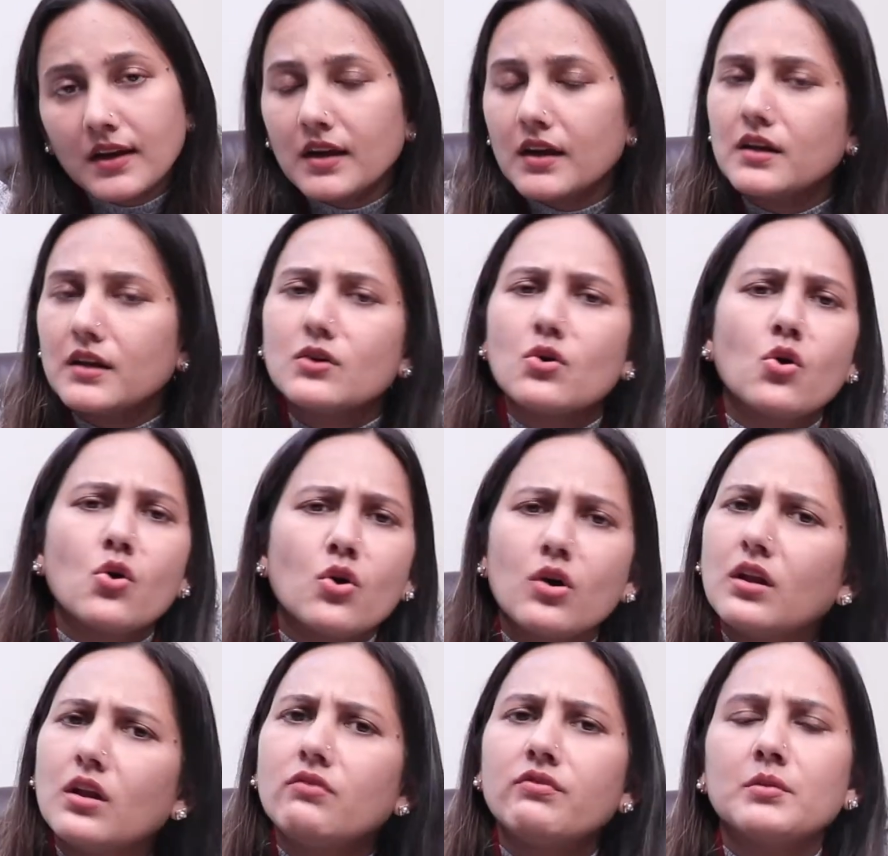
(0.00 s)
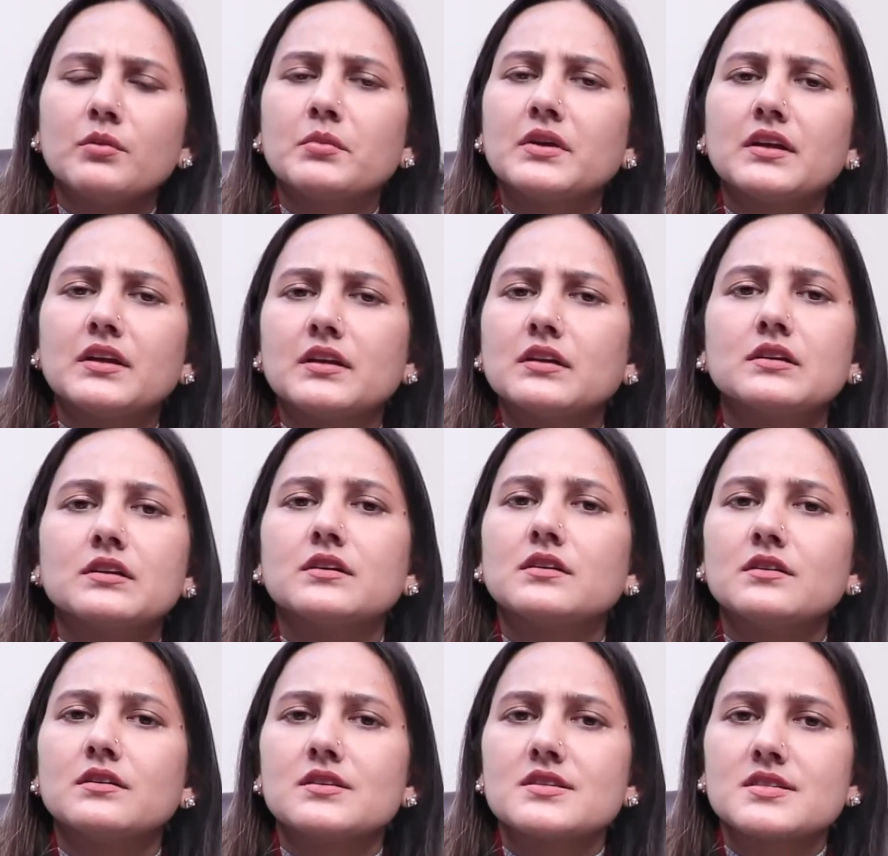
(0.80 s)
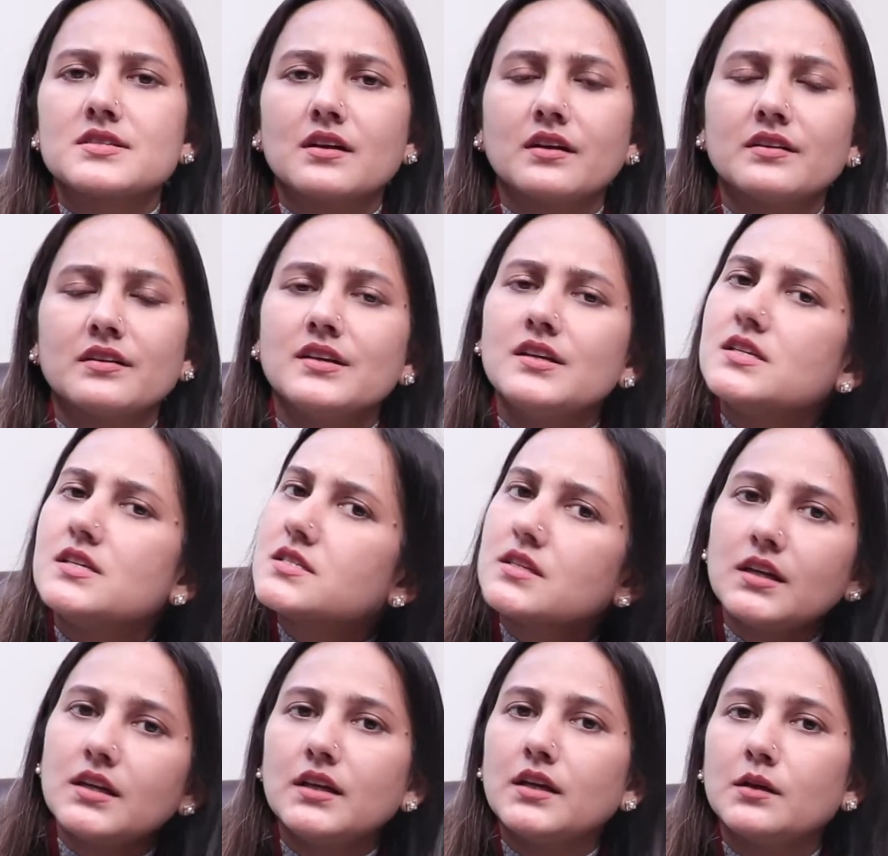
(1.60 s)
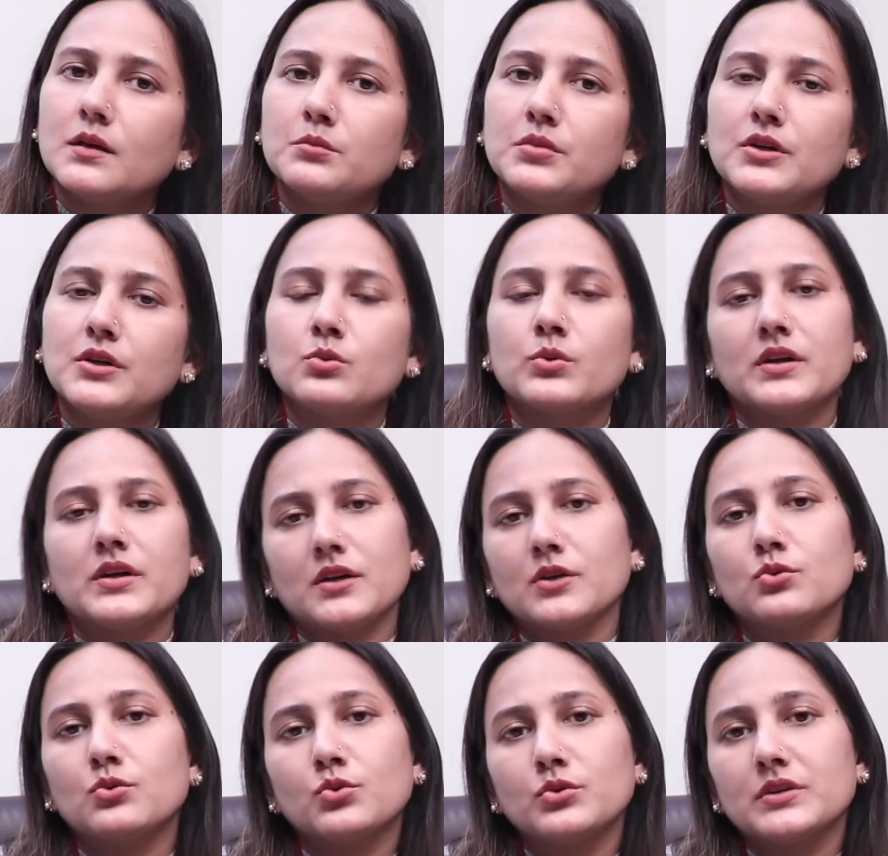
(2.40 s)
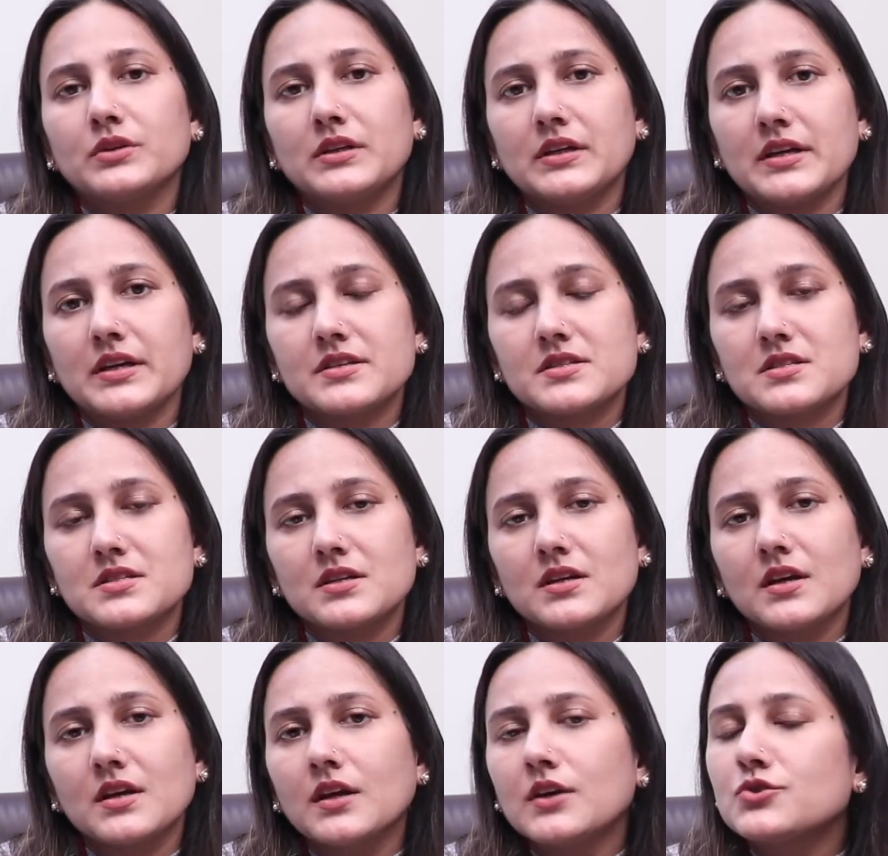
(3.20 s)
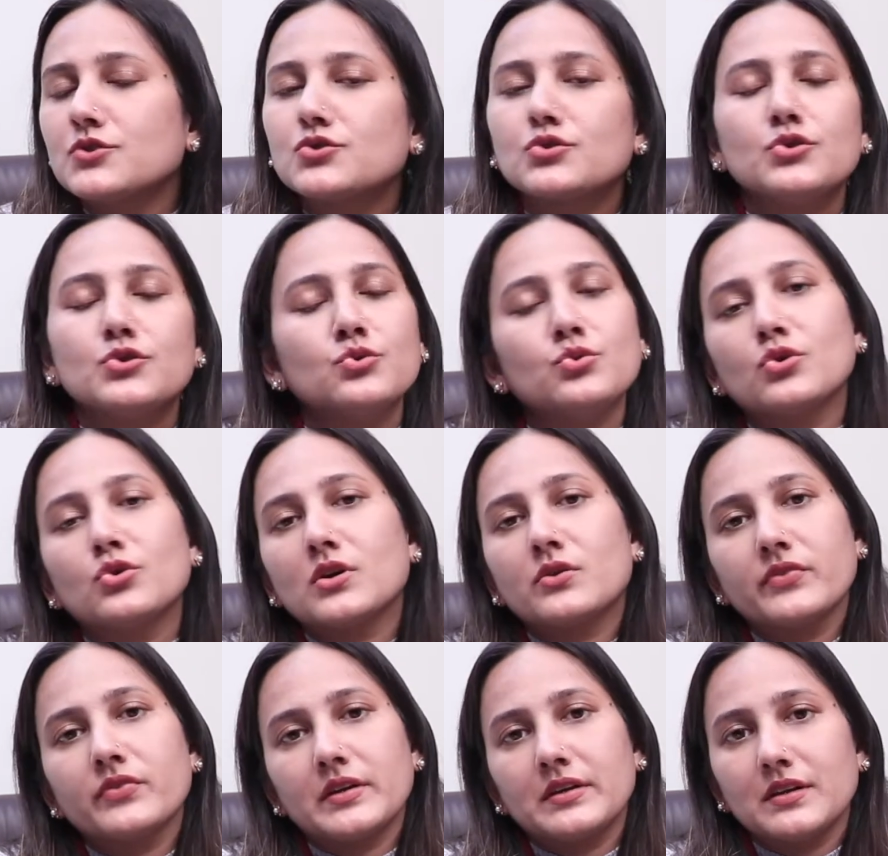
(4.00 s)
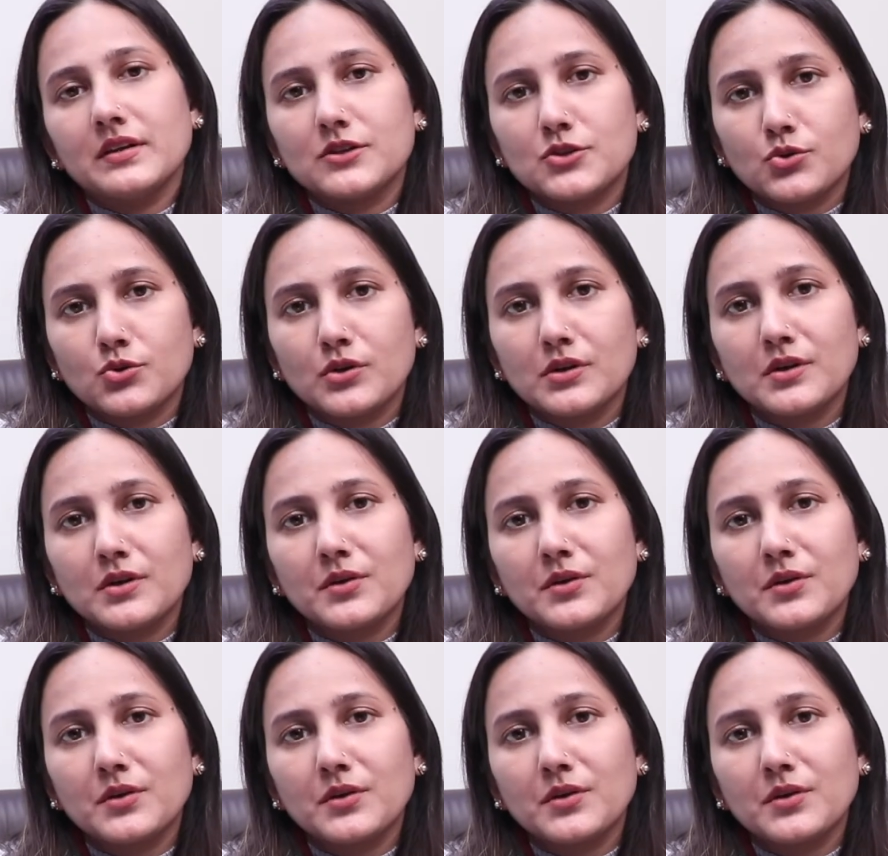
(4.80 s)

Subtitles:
and all women and girls are easily able to undergo the test, so do not worry at all.